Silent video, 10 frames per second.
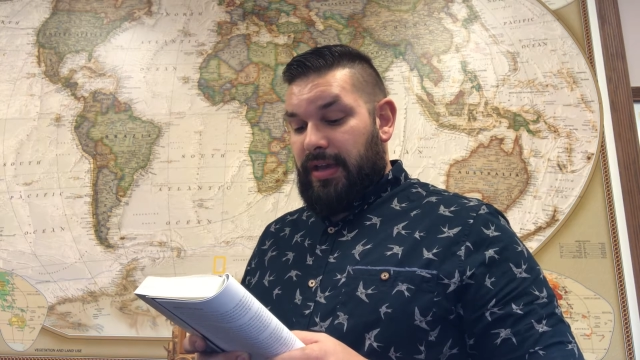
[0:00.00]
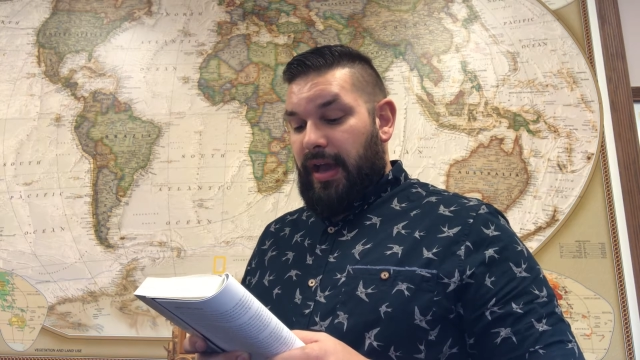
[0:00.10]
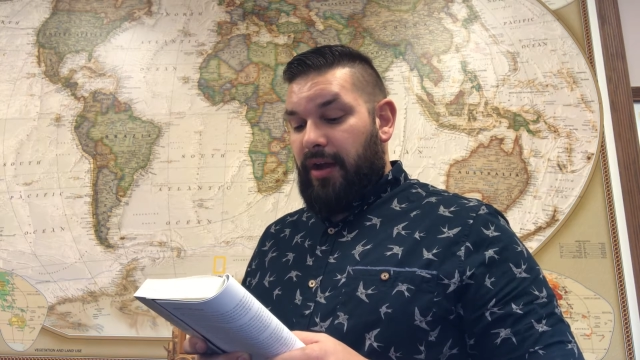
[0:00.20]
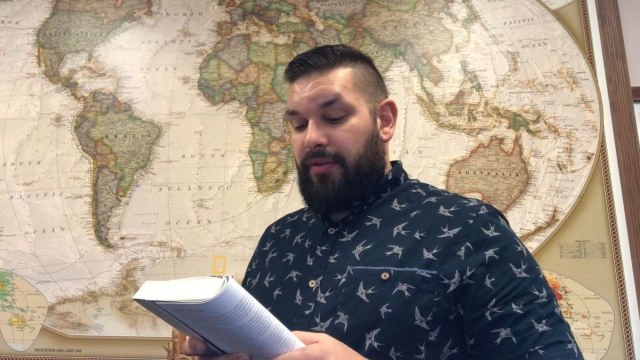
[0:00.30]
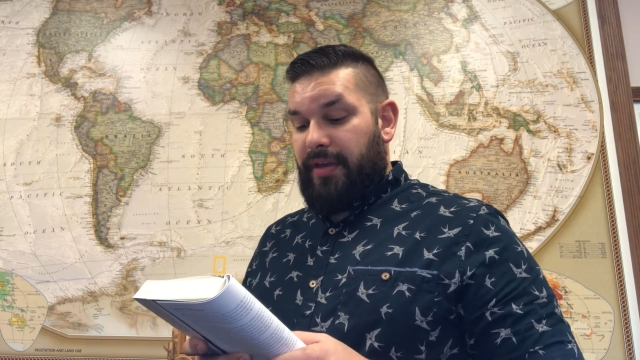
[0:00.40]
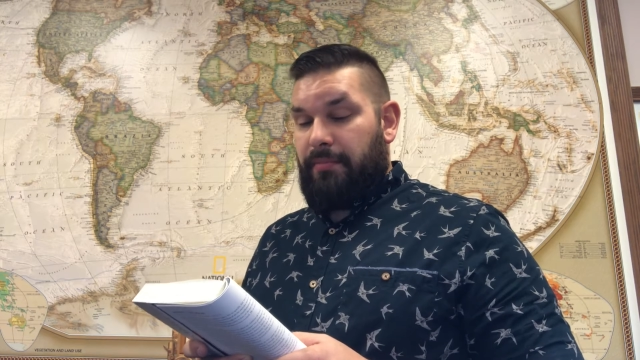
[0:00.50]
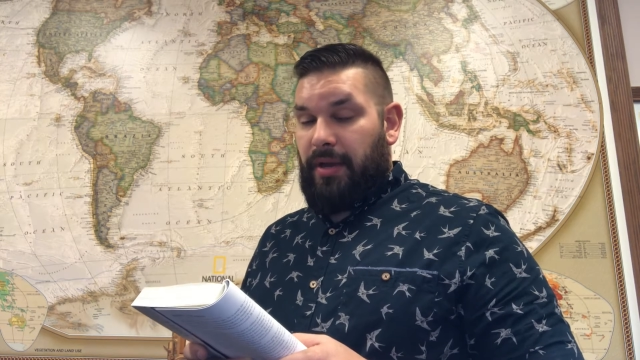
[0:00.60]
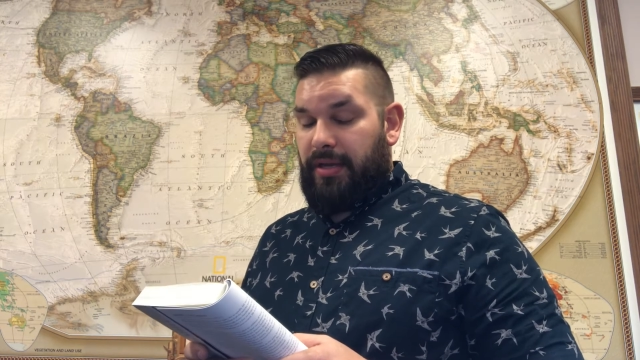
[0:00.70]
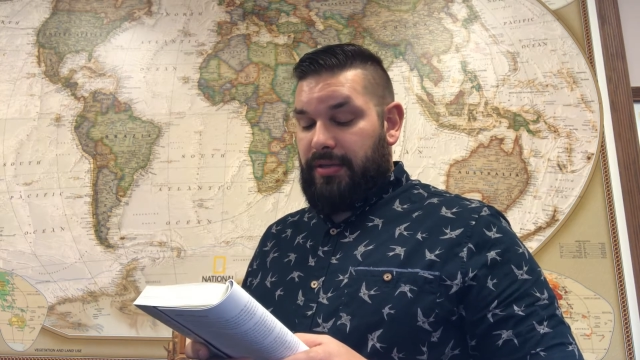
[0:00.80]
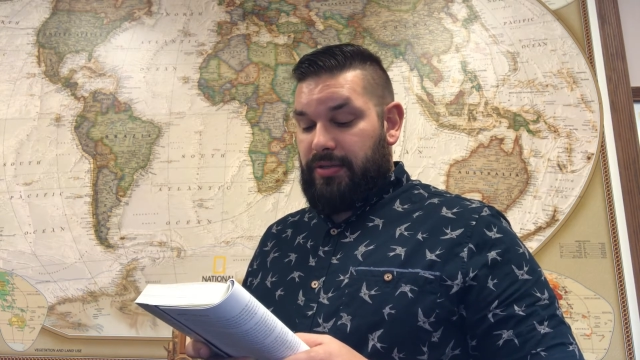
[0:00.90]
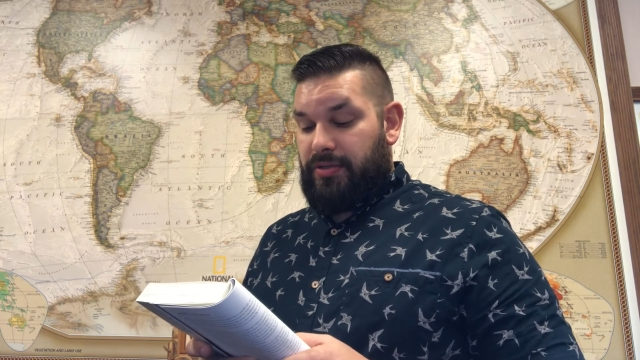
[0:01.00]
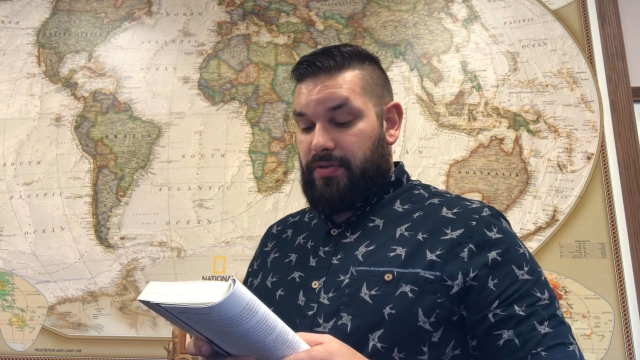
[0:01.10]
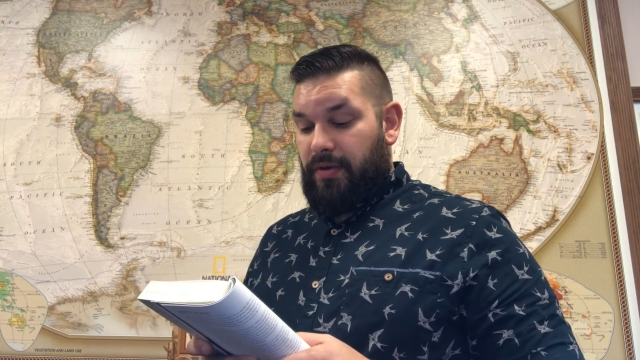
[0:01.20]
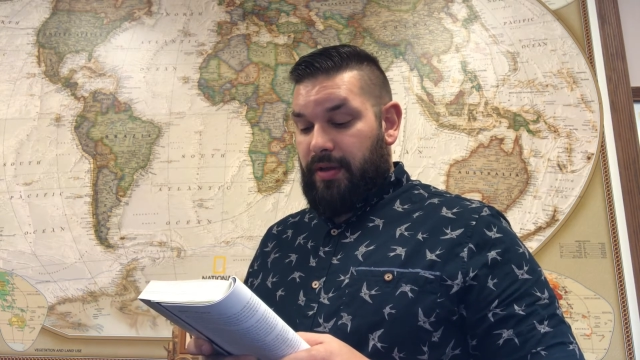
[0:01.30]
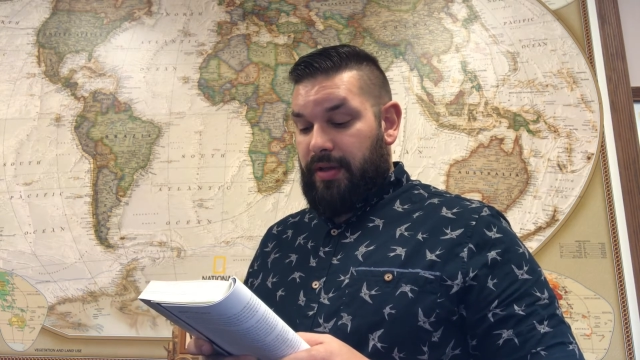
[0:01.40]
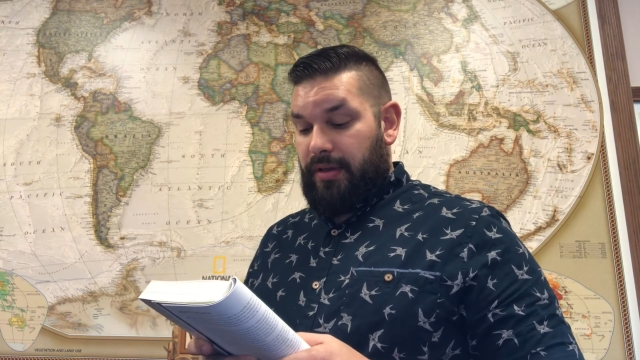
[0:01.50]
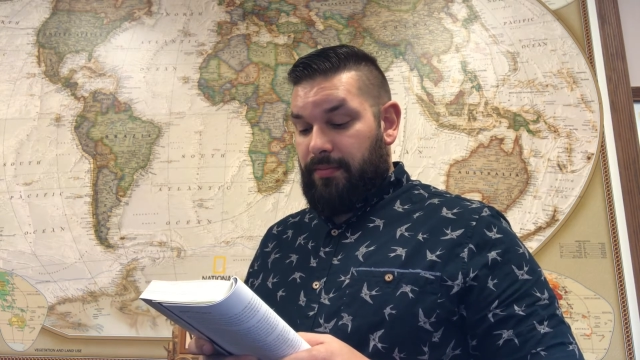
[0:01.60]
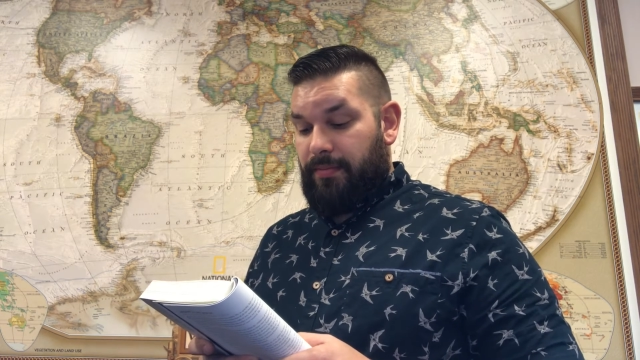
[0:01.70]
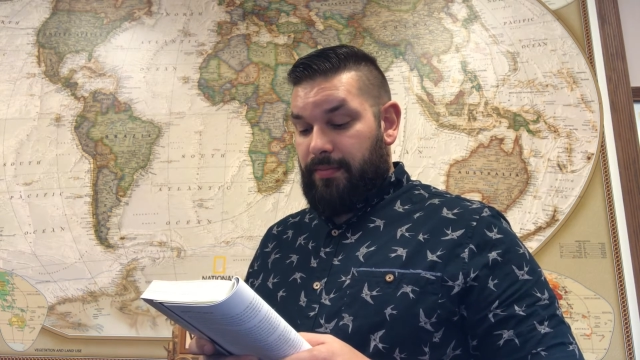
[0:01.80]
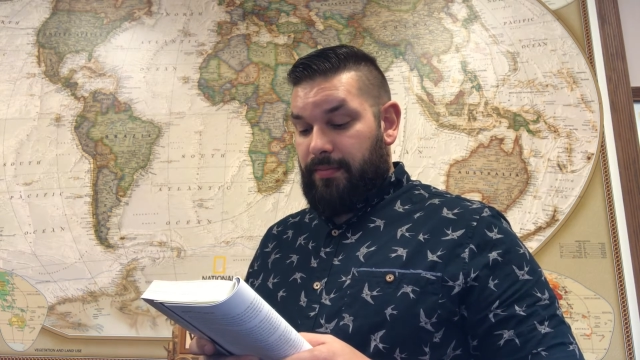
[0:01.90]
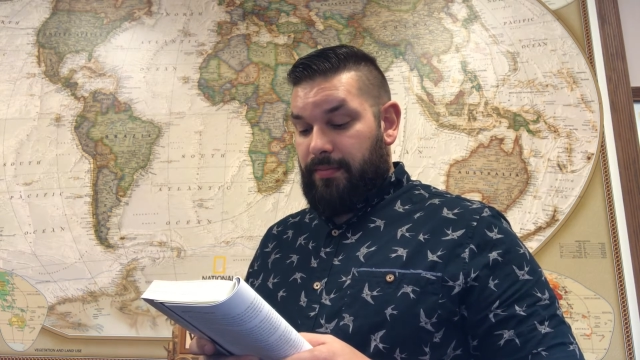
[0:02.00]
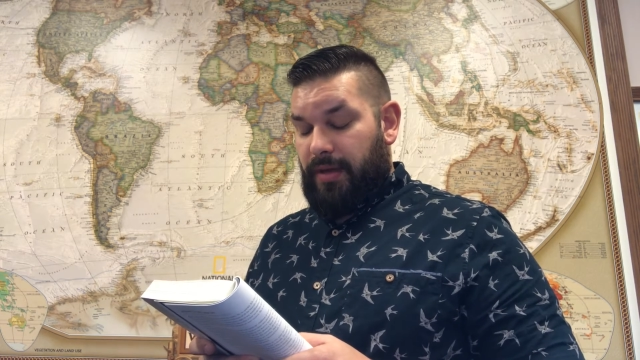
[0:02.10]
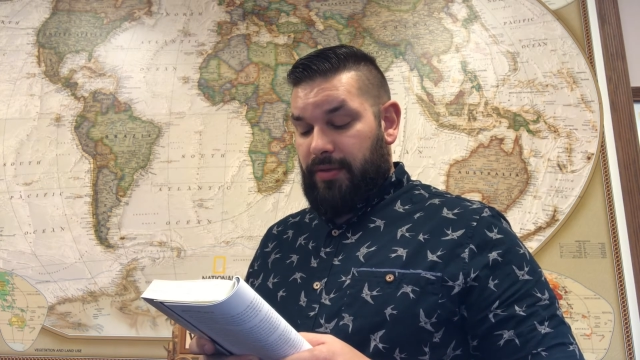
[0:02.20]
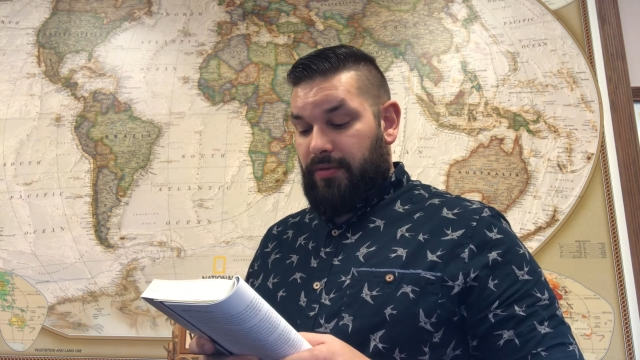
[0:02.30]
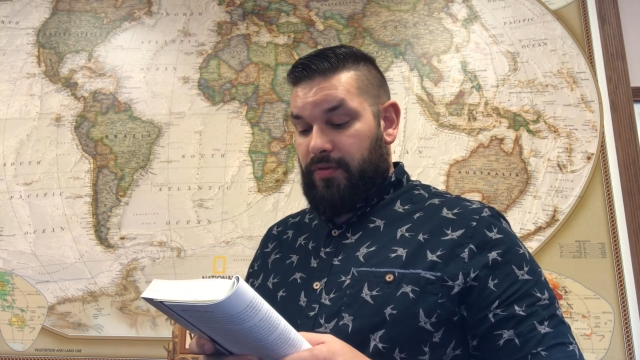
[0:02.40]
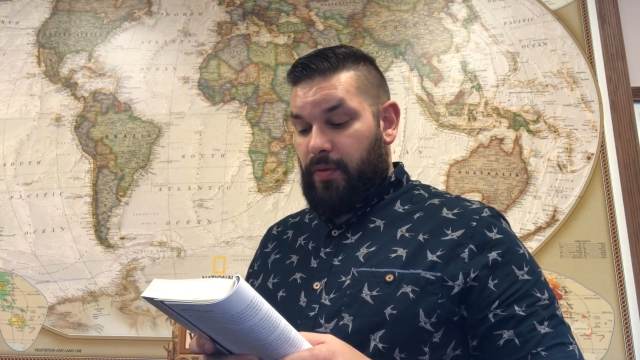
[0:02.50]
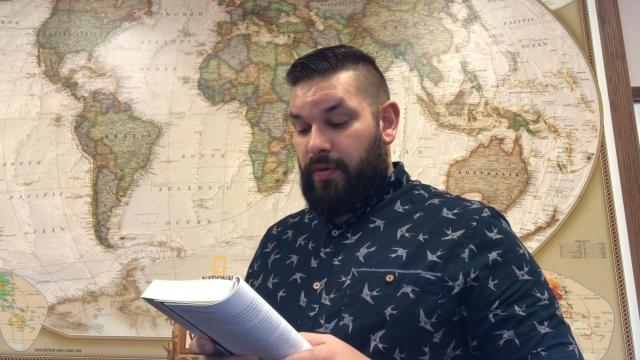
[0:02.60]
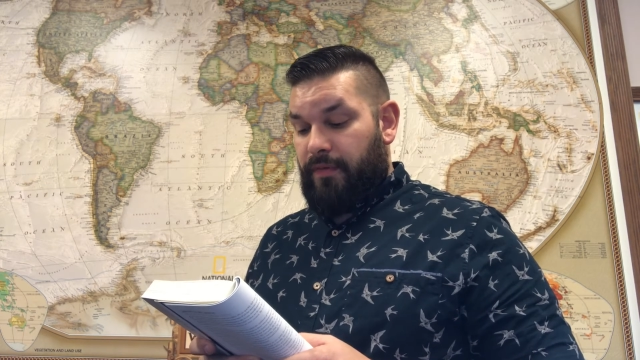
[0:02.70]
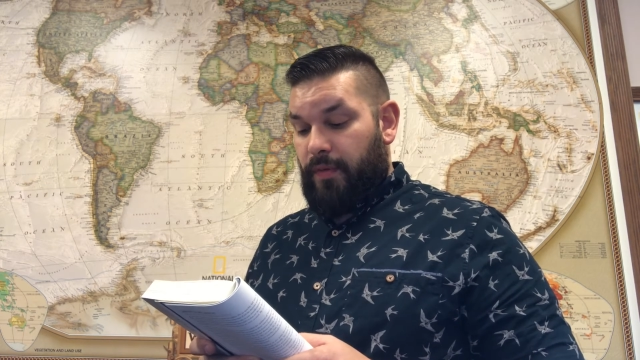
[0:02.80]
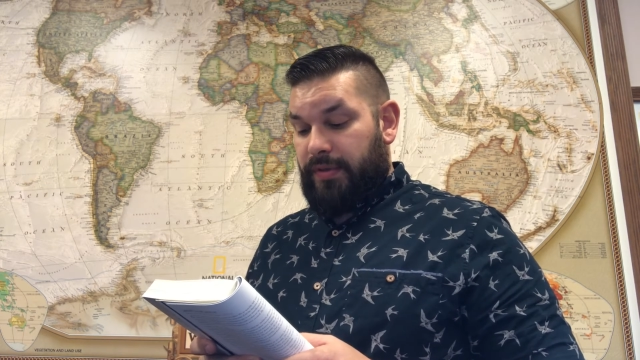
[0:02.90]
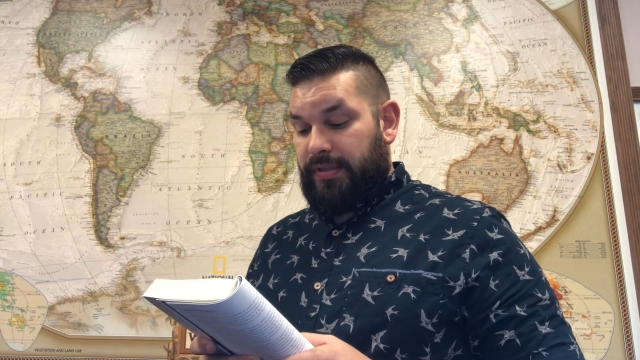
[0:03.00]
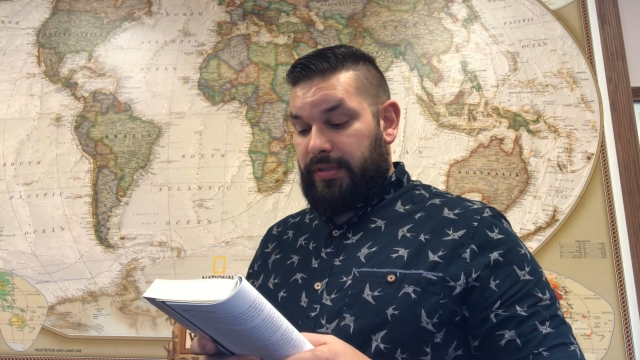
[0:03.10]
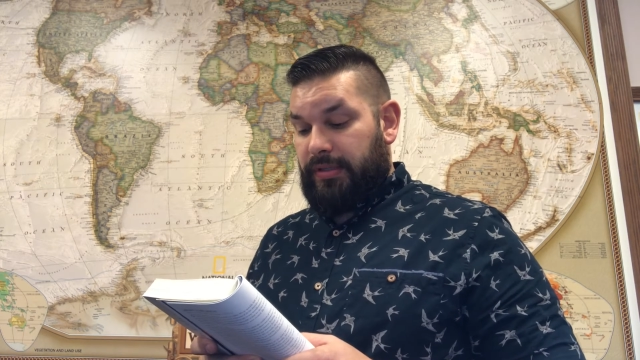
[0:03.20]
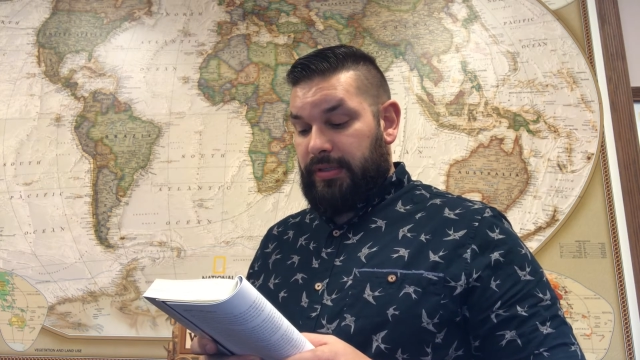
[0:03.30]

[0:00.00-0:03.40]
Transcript: how they might destroy him, Matthew 12, 14.